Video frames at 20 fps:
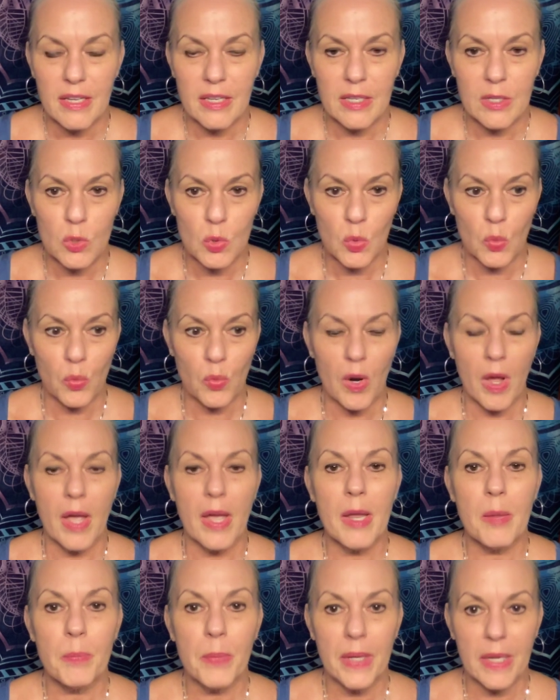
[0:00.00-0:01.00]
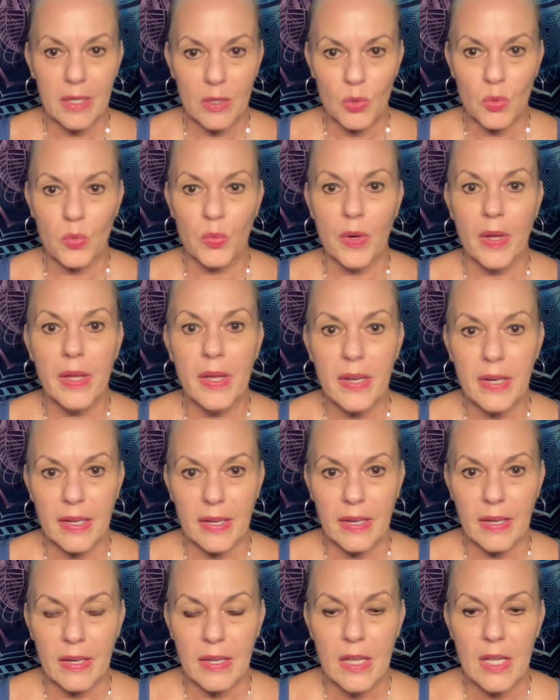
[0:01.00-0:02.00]
is ripe and
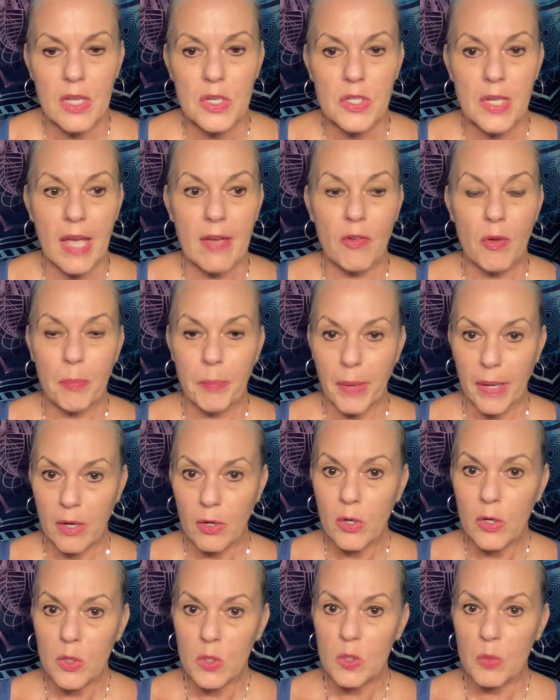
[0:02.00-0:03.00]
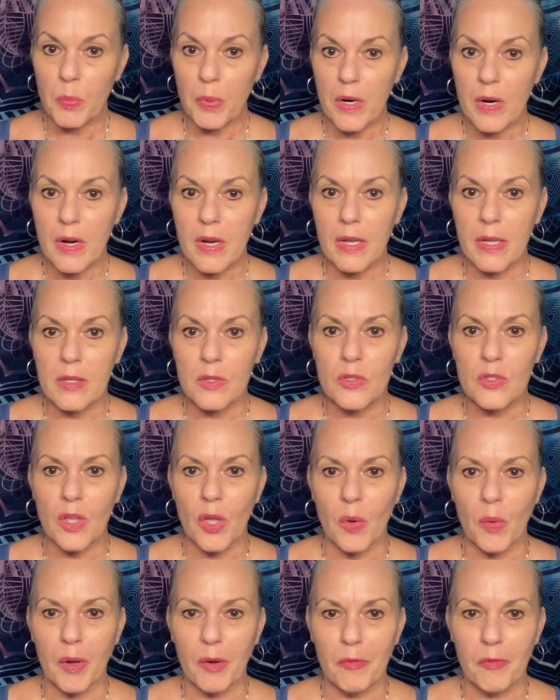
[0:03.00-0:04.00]
ready to have a better experience
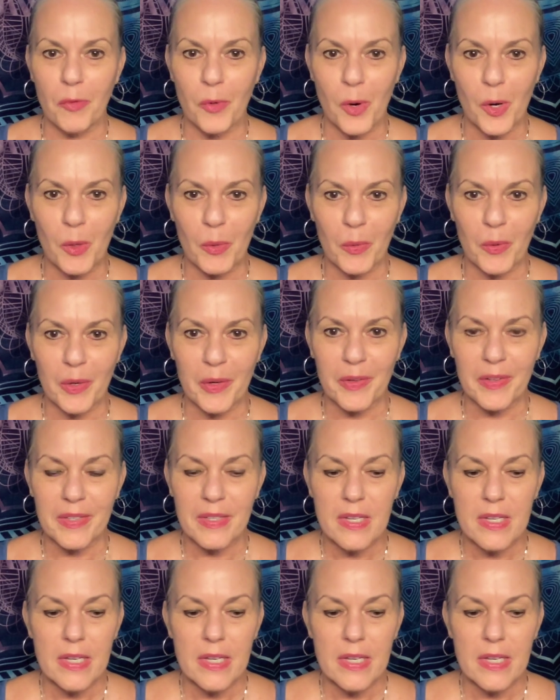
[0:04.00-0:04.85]
going forward.